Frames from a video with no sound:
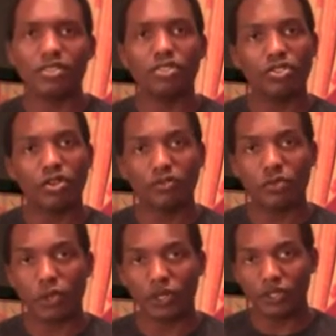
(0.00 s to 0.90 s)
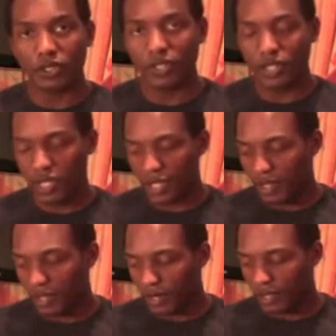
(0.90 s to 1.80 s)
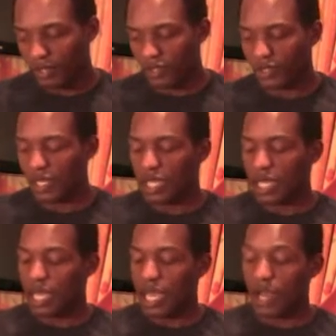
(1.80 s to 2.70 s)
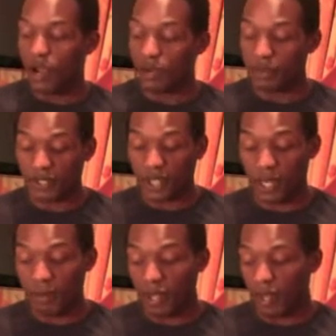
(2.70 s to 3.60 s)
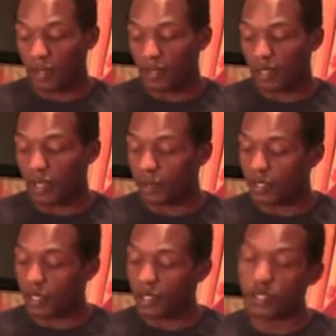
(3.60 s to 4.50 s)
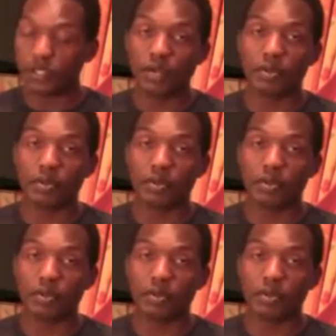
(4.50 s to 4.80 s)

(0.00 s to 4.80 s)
soft one that I use. And I'm just cutting my onions up because onions go